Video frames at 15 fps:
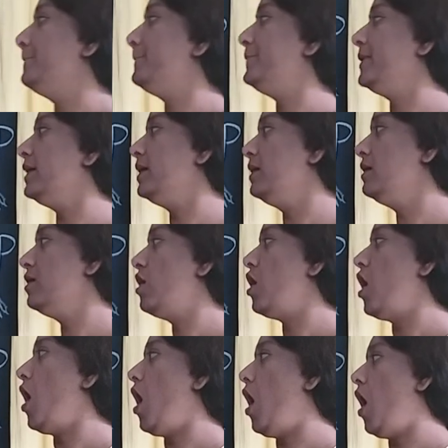per,
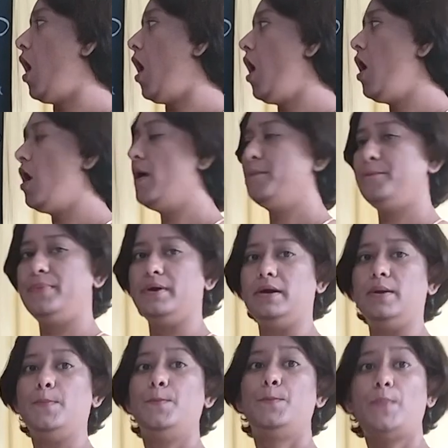or
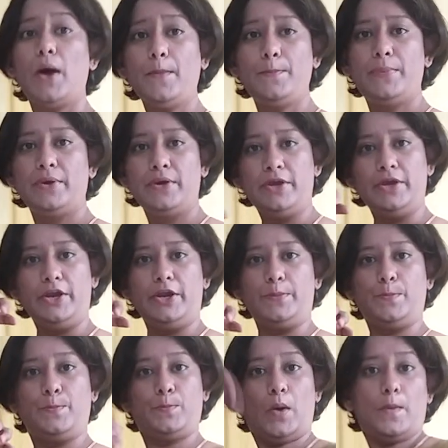per. Pop, it
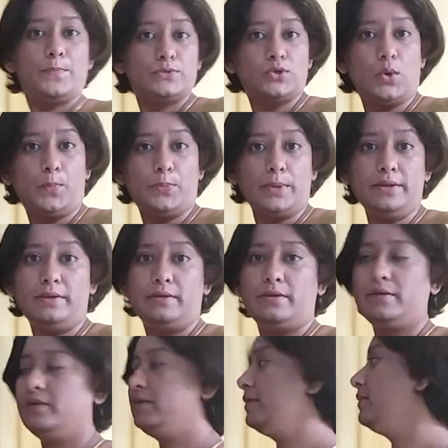pops open
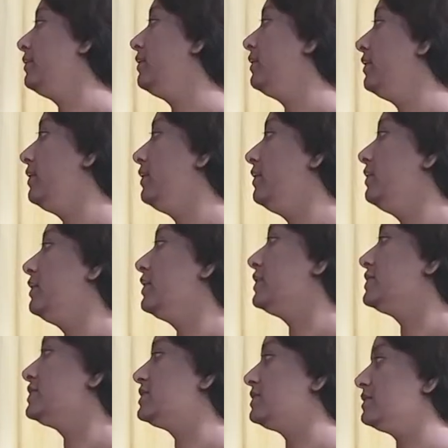
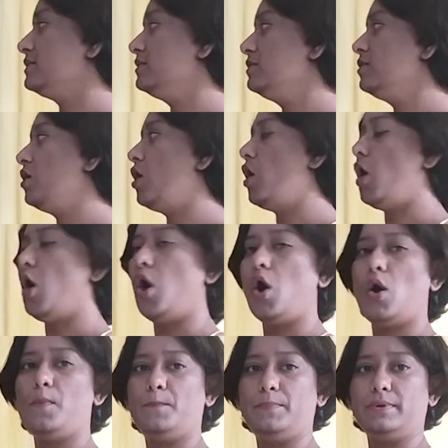
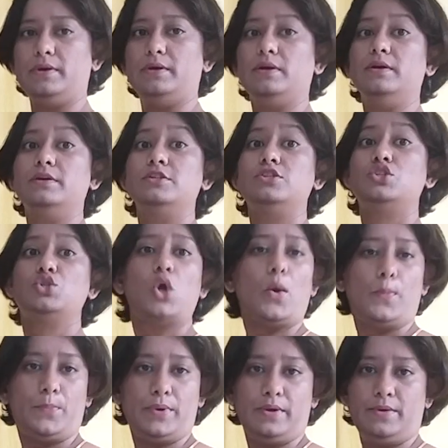or a
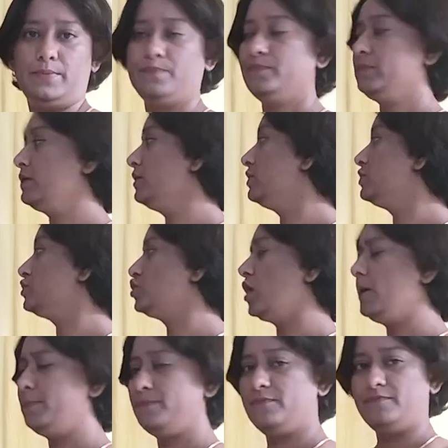top.
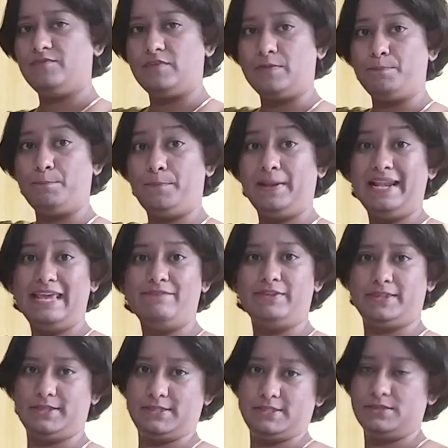Top, we play
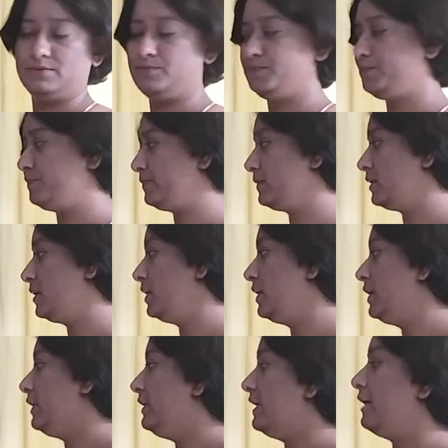with it.
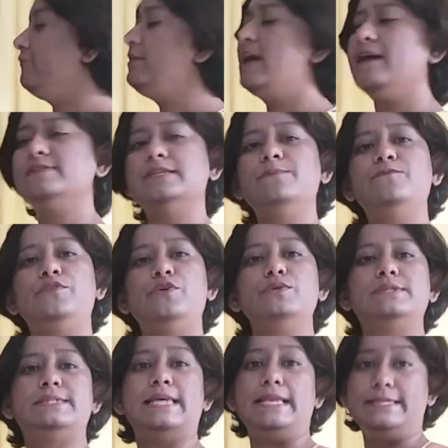Now we have some few
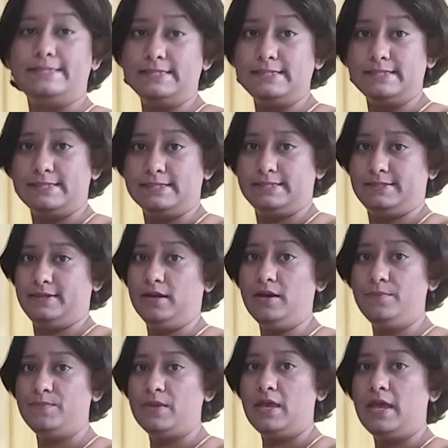sentences here
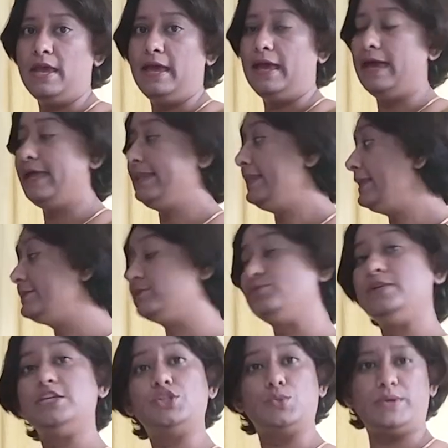and let's
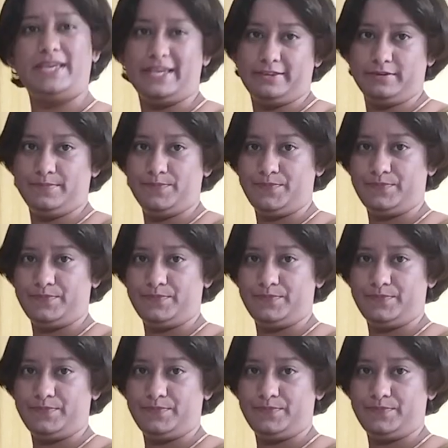read it together.